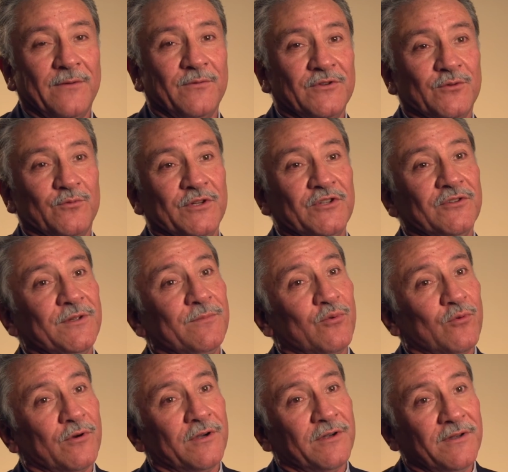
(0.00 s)
I was originally
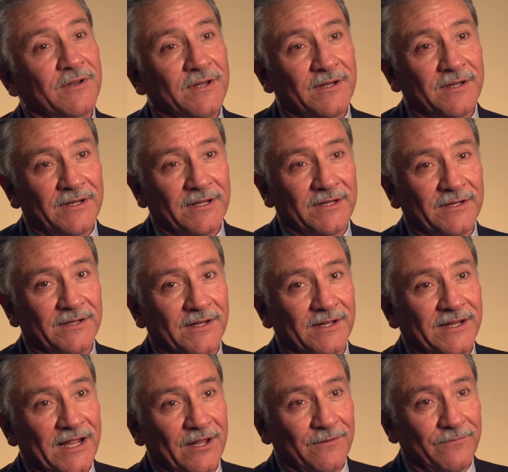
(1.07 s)
born in
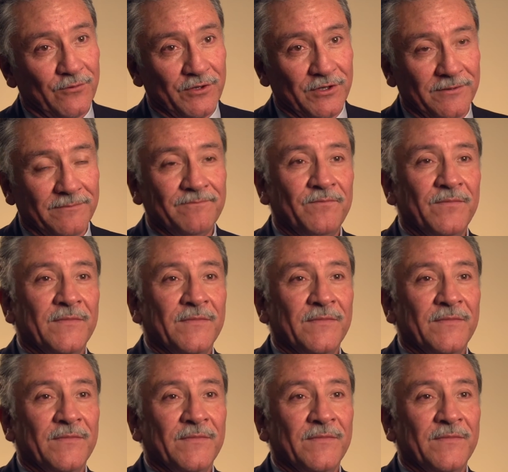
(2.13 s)
uh, California